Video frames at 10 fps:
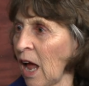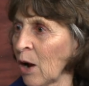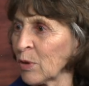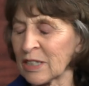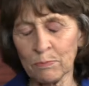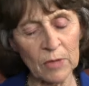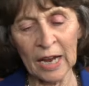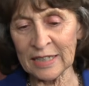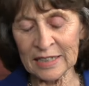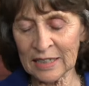I was,
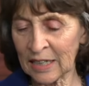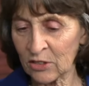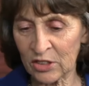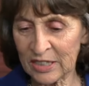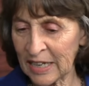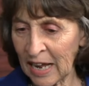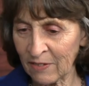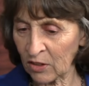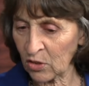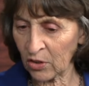I didn't
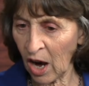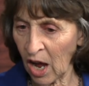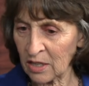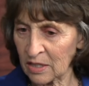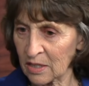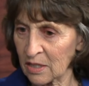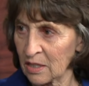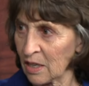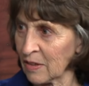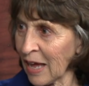understand the cross.
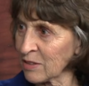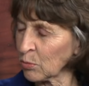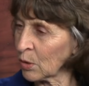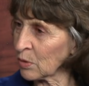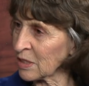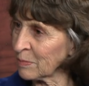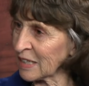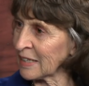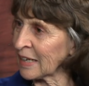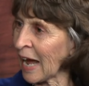That's what was
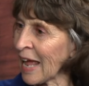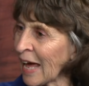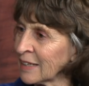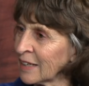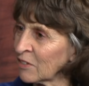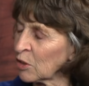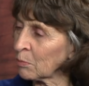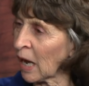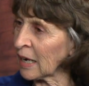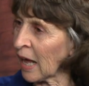missing. I hadn't given
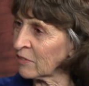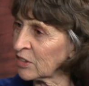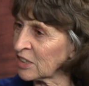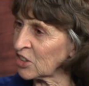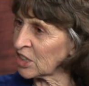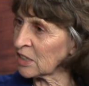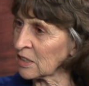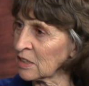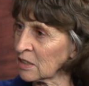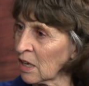my life to
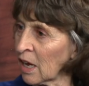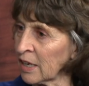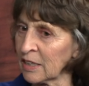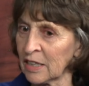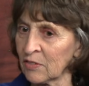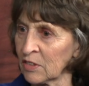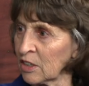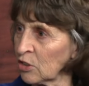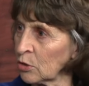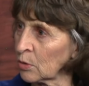Jesus. I had given
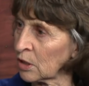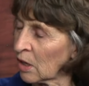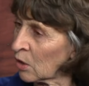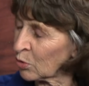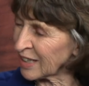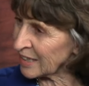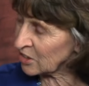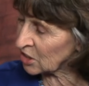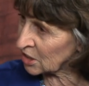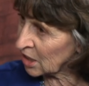it to an, Mormons, a
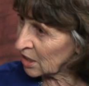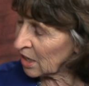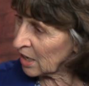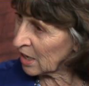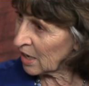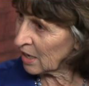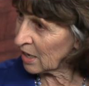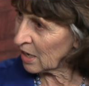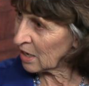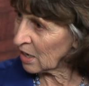religion. Mormons just
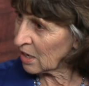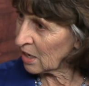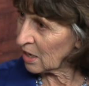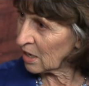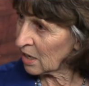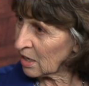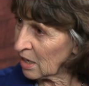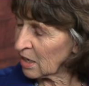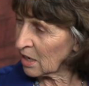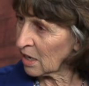don't understand
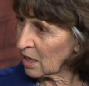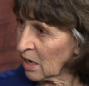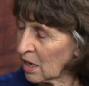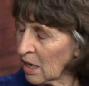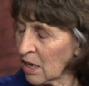that, do they?